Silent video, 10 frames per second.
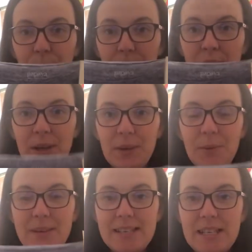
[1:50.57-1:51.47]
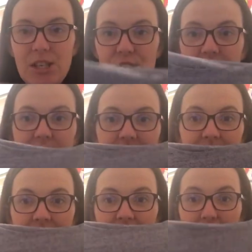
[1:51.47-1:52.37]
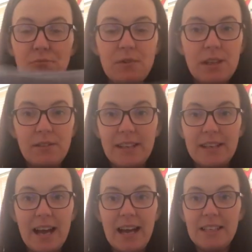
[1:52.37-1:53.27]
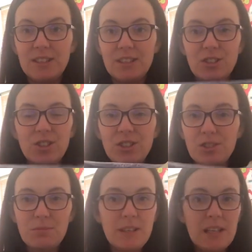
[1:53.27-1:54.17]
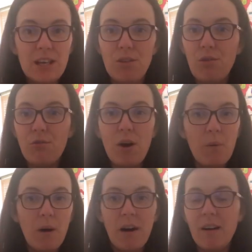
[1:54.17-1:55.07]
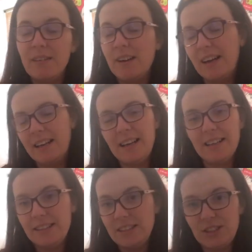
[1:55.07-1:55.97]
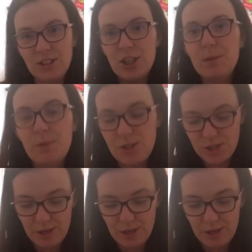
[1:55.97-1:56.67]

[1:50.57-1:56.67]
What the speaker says: blue t-shirt. Really, really nice. Just something you can throw on, and it's cheap and